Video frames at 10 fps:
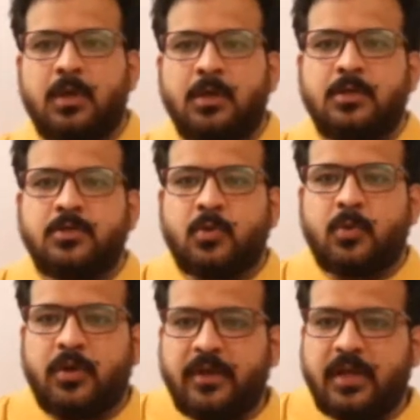So
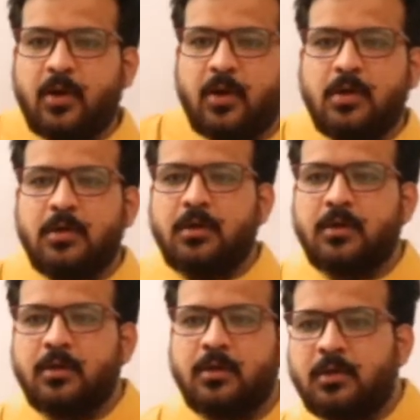good evening all.
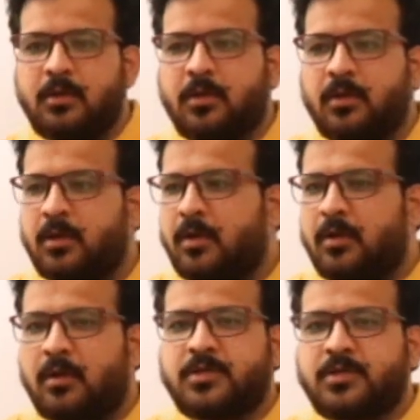
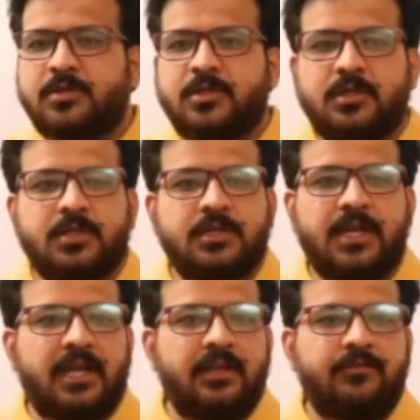It's
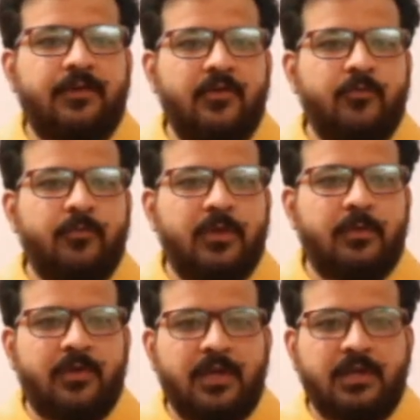exactly 5 maybe,
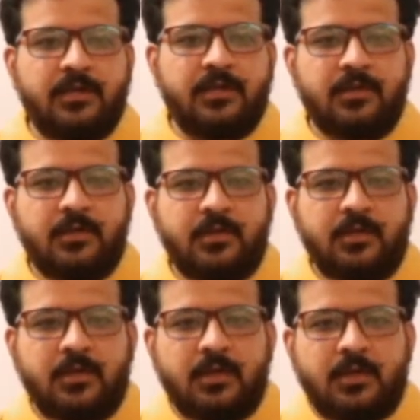right?
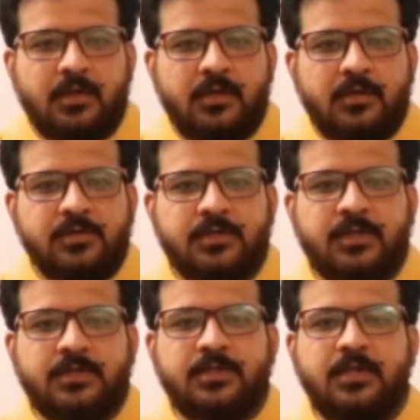
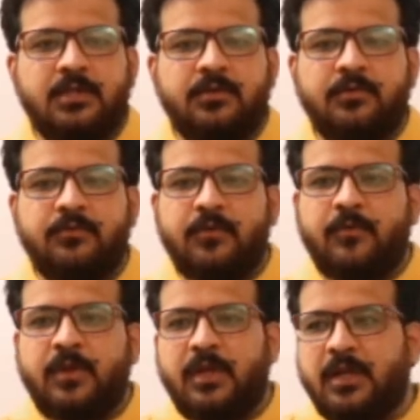
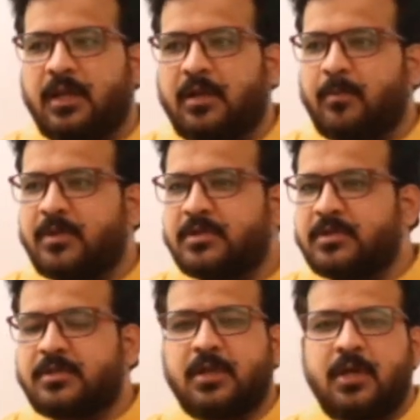16:58. That
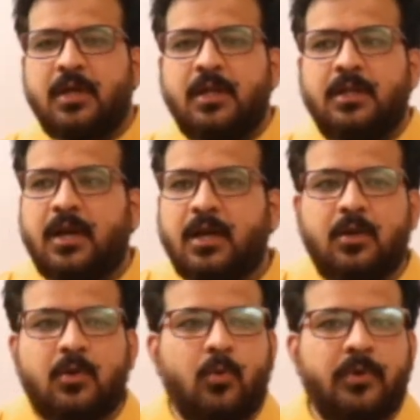means there
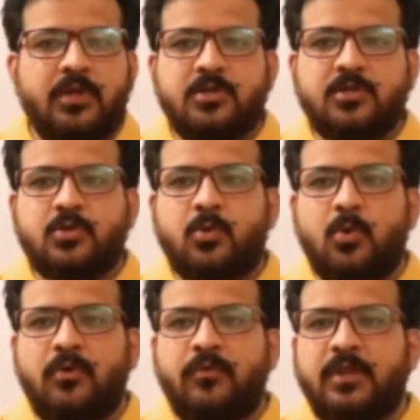are 2 minutes to
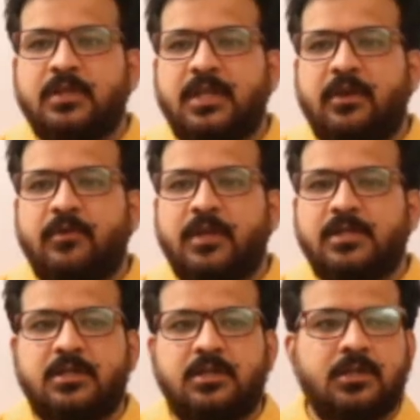go with this live session